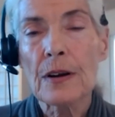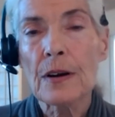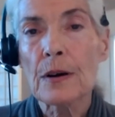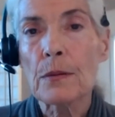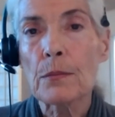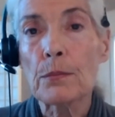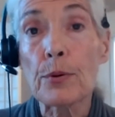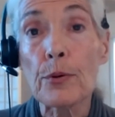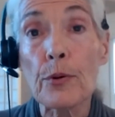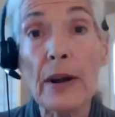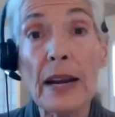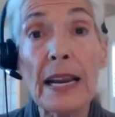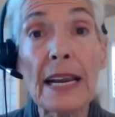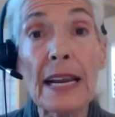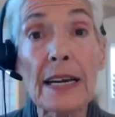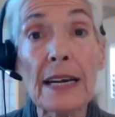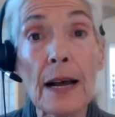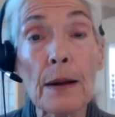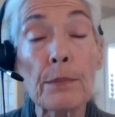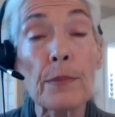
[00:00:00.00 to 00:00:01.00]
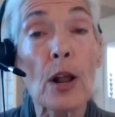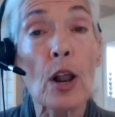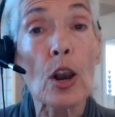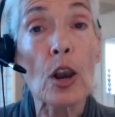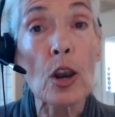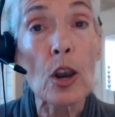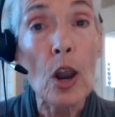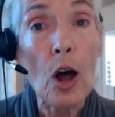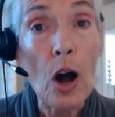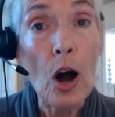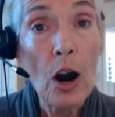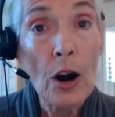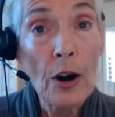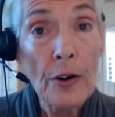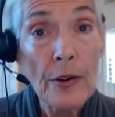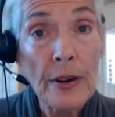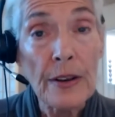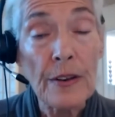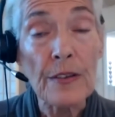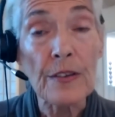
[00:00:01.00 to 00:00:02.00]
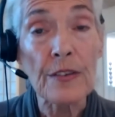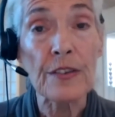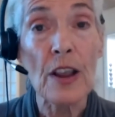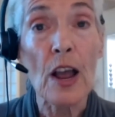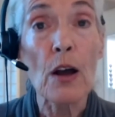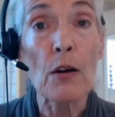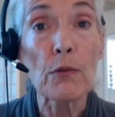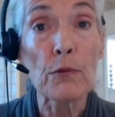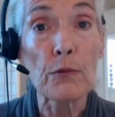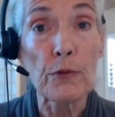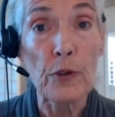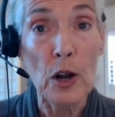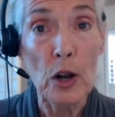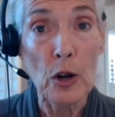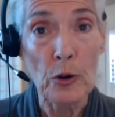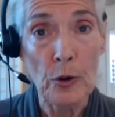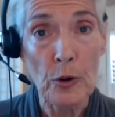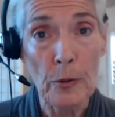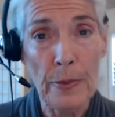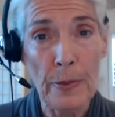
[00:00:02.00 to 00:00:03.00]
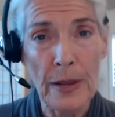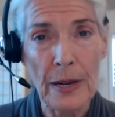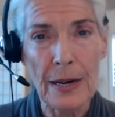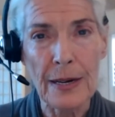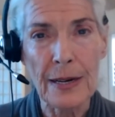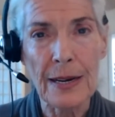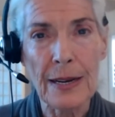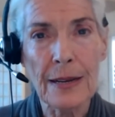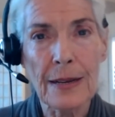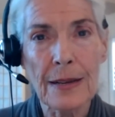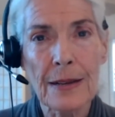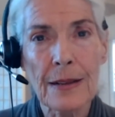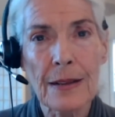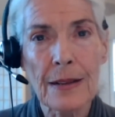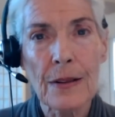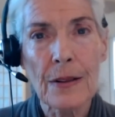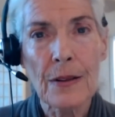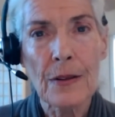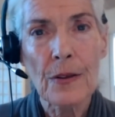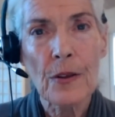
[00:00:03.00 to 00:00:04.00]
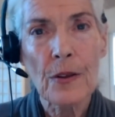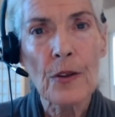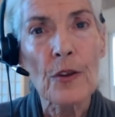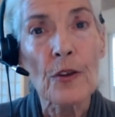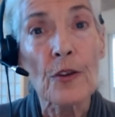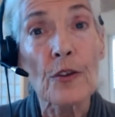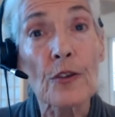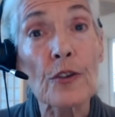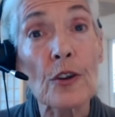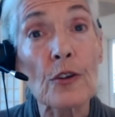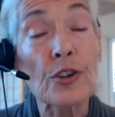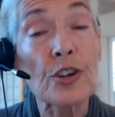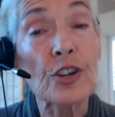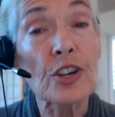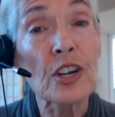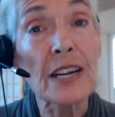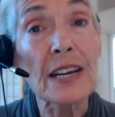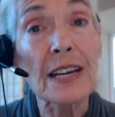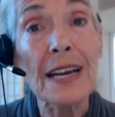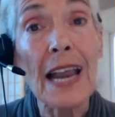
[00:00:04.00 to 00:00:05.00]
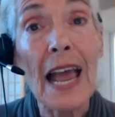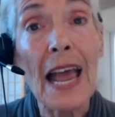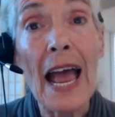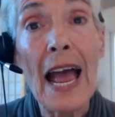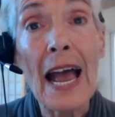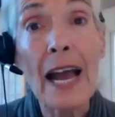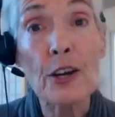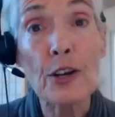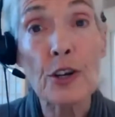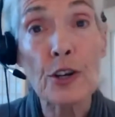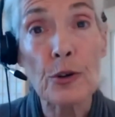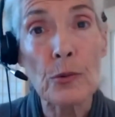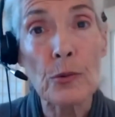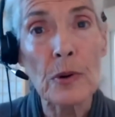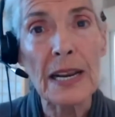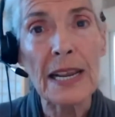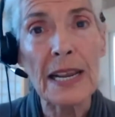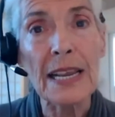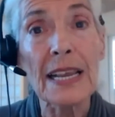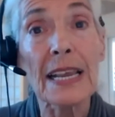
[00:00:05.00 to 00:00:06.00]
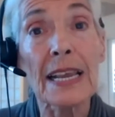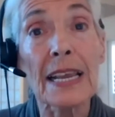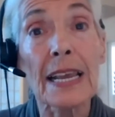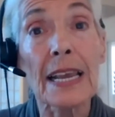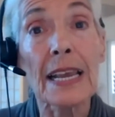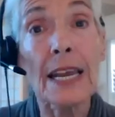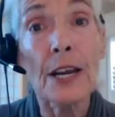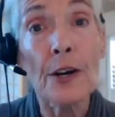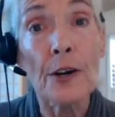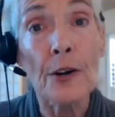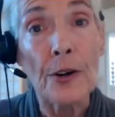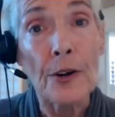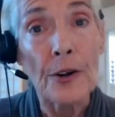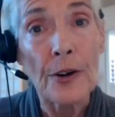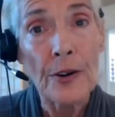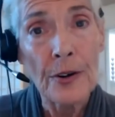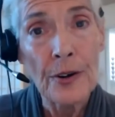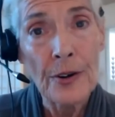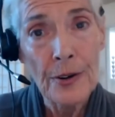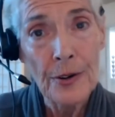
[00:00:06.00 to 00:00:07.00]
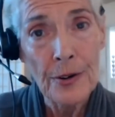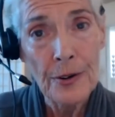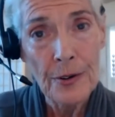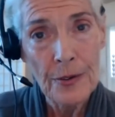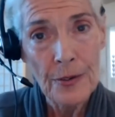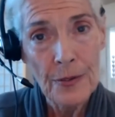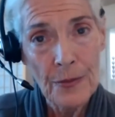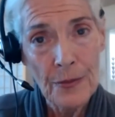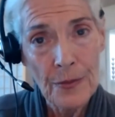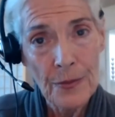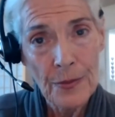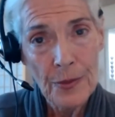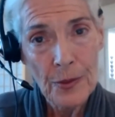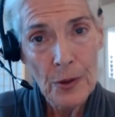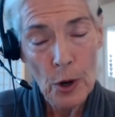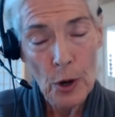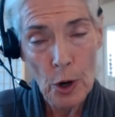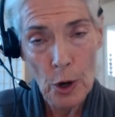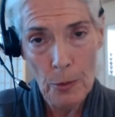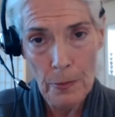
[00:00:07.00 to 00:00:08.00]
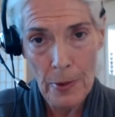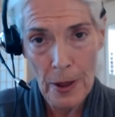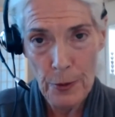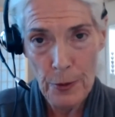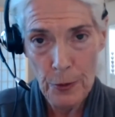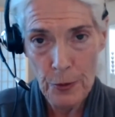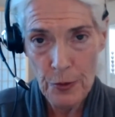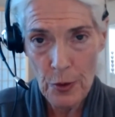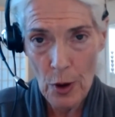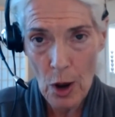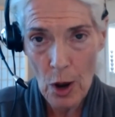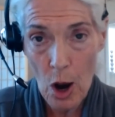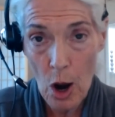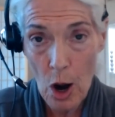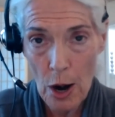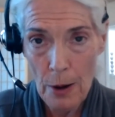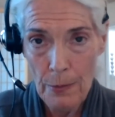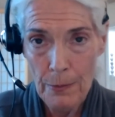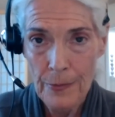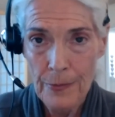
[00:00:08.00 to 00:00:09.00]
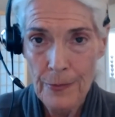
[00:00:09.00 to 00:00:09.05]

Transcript: bringing up Lauren's vulnerability so she can actually hear her mother's arm.